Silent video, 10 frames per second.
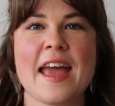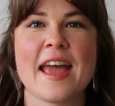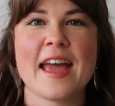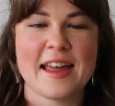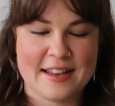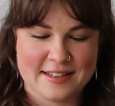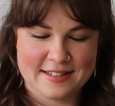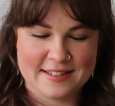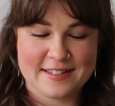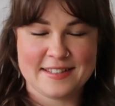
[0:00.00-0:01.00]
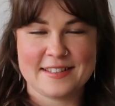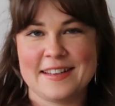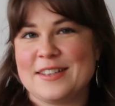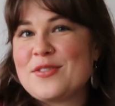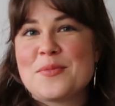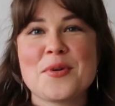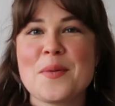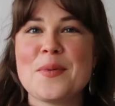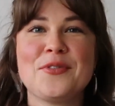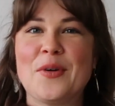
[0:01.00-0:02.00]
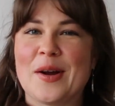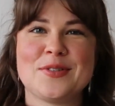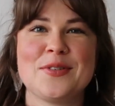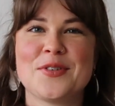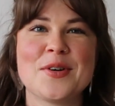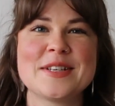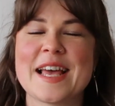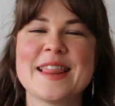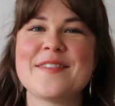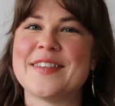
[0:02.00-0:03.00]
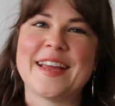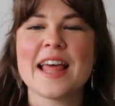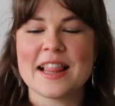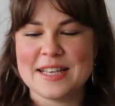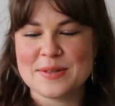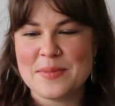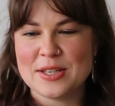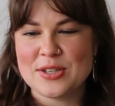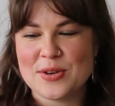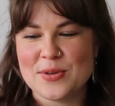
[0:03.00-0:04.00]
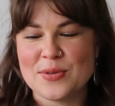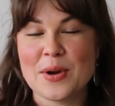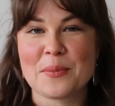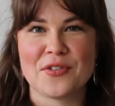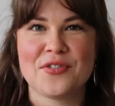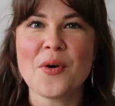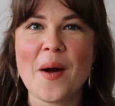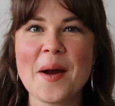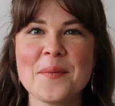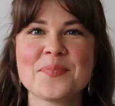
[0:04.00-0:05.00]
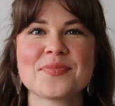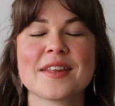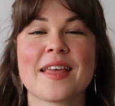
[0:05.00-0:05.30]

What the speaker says: and it's from Herbivore, so of course I love it. That leads me to number 4.